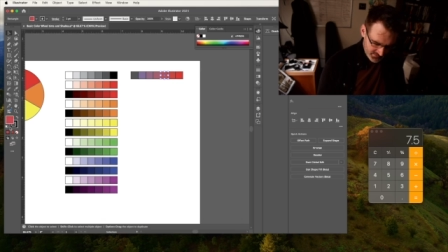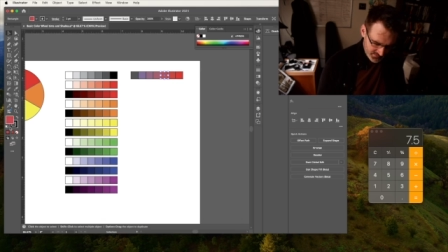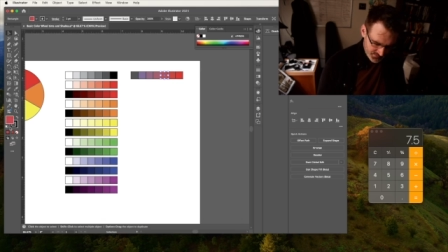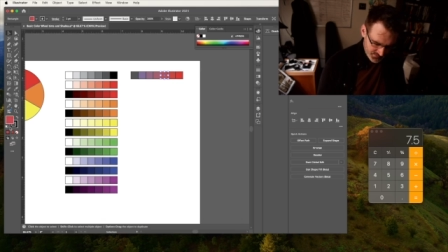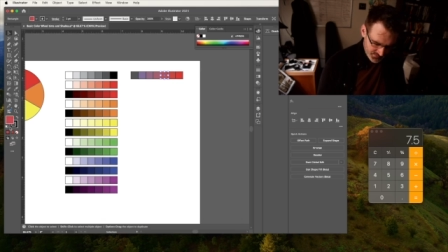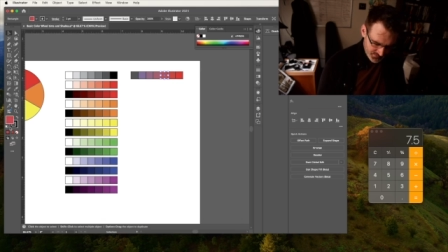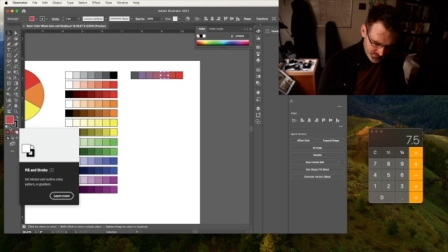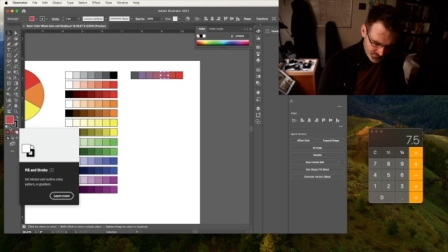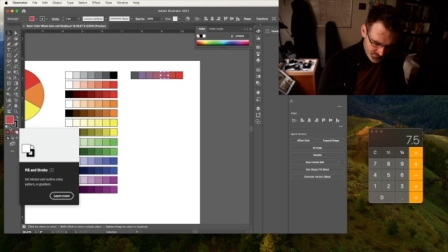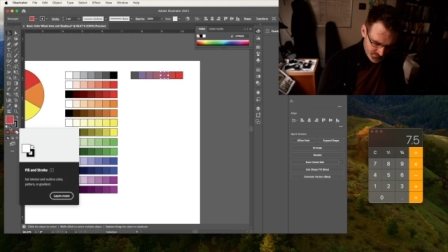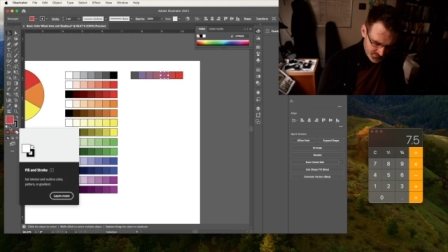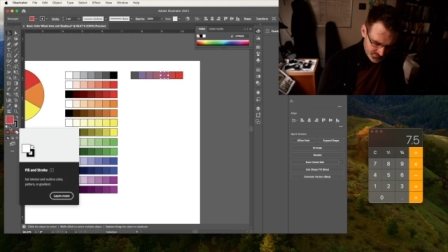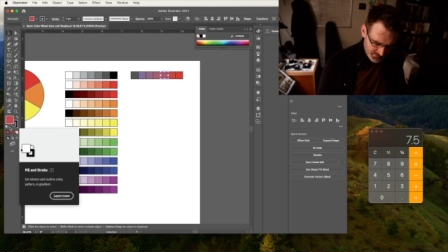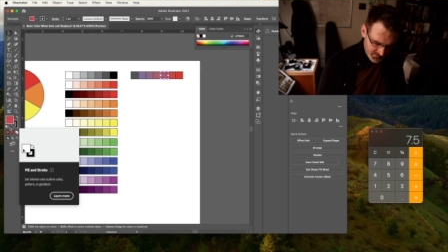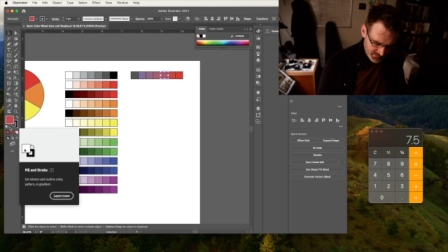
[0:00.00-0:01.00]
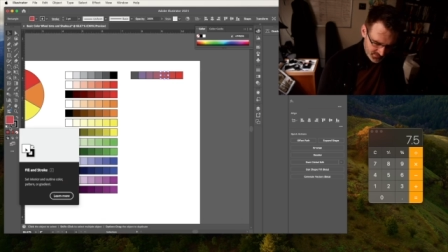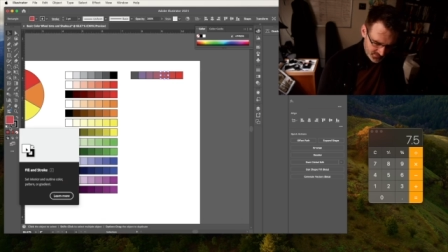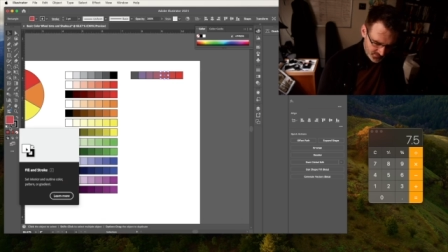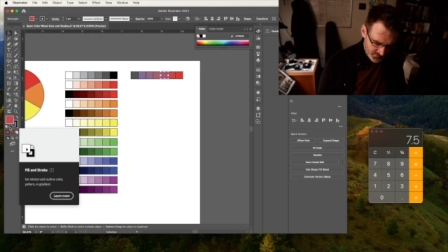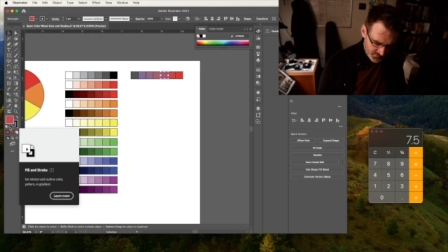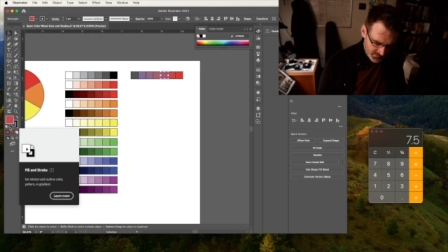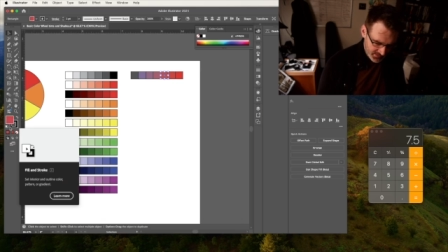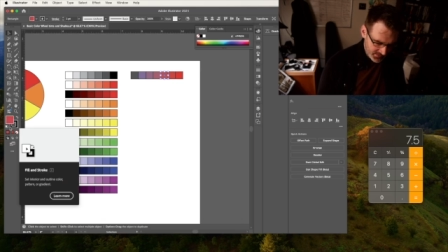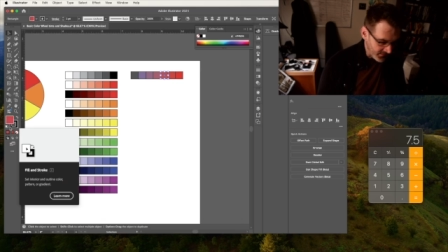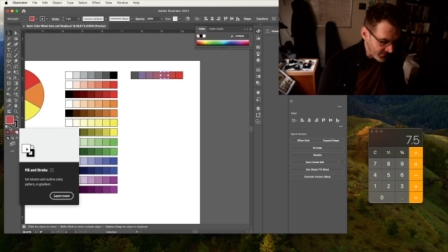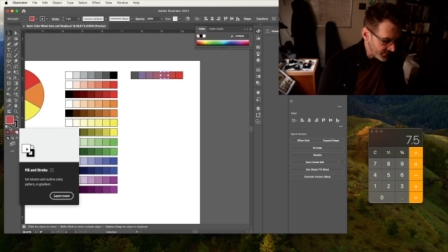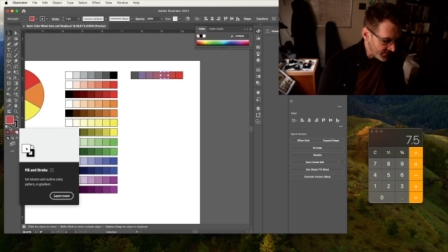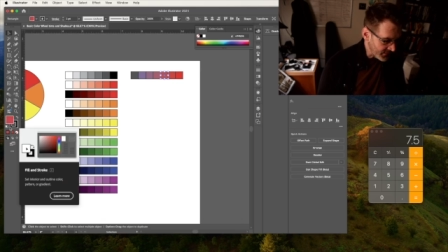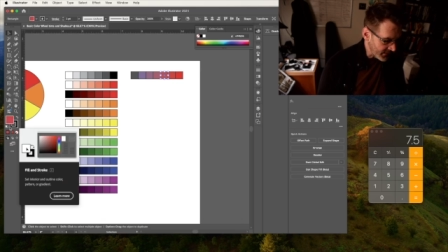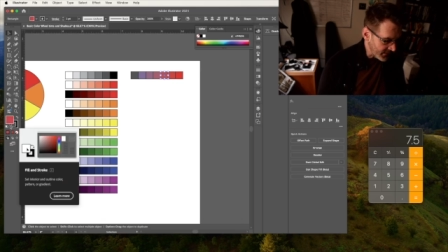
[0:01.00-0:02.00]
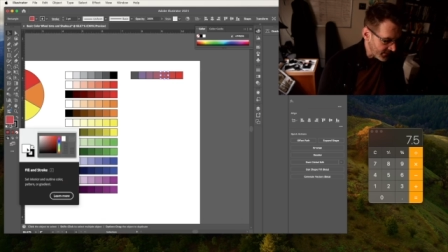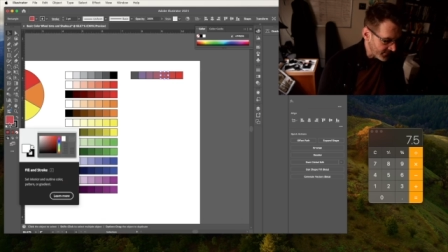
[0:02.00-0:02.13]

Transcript: This one's going to be around